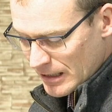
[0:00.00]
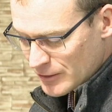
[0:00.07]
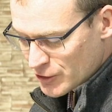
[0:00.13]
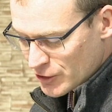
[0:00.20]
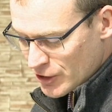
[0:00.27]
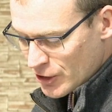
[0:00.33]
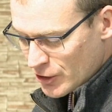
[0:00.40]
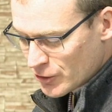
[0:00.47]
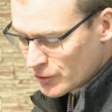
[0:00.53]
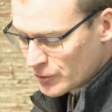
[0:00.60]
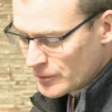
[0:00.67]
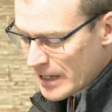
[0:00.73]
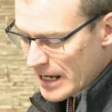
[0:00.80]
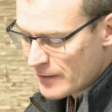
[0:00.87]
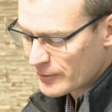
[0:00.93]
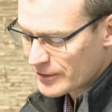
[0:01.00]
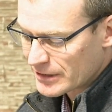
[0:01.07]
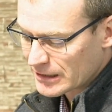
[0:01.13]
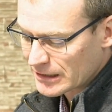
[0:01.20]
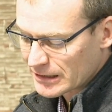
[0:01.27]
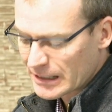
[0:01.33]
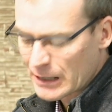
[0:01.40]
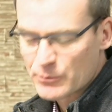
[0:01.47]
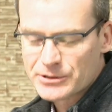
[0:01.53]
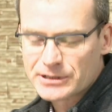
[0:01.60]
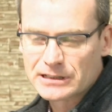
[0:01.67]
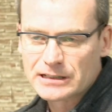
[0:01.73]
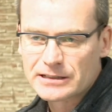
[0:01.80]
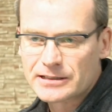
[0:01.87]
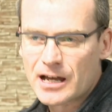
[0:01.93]
and to know everything that was
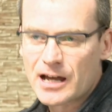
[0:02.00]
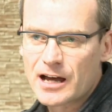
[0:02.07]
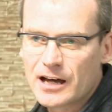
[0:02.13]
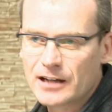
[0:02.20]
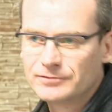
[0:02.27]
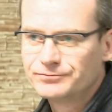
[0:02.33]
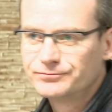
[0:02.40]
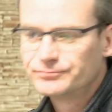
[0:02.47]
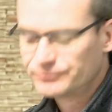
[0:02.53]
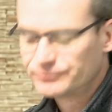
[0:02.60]
in his heart.